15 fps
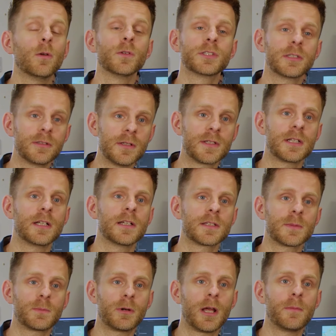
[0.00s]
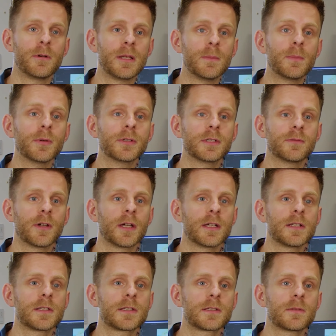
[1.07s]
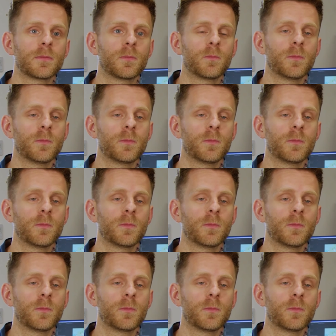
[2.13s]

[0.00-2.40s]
also using it as a primary input device